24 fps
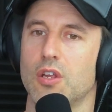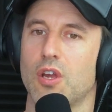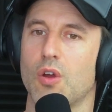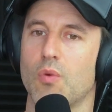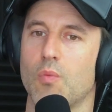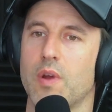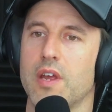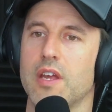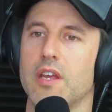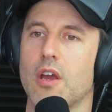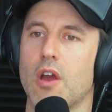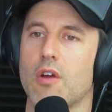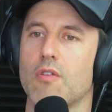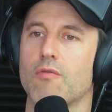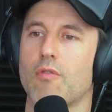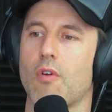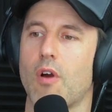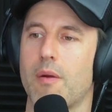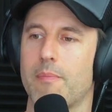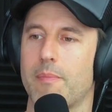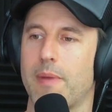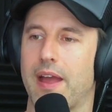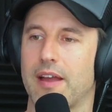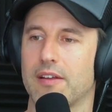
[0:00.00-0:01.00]
can we go
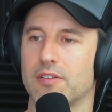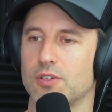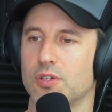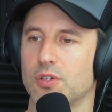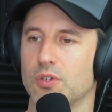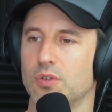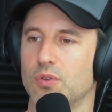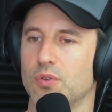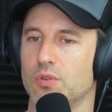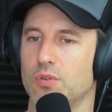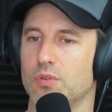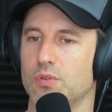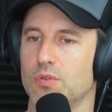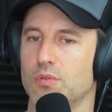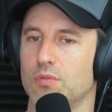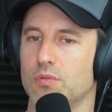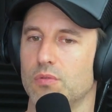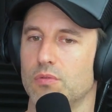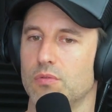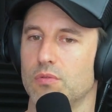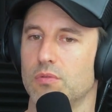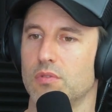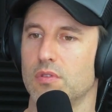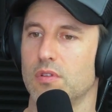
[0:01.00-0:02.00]
right back to
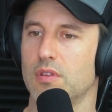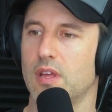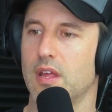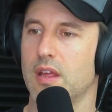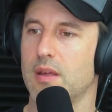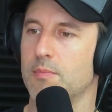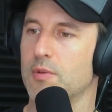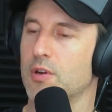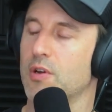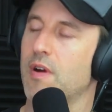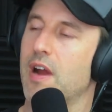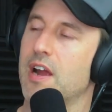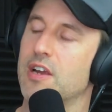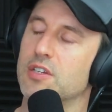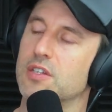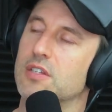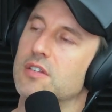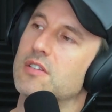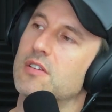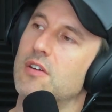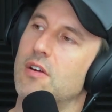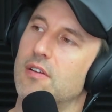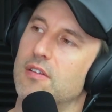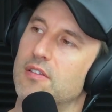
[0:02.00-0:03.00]
the
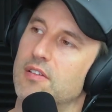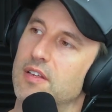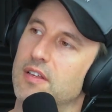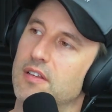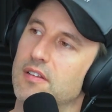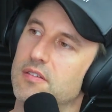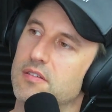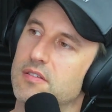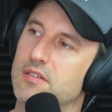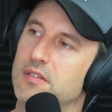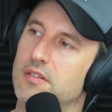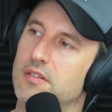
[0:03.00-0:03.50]
immigration side of things?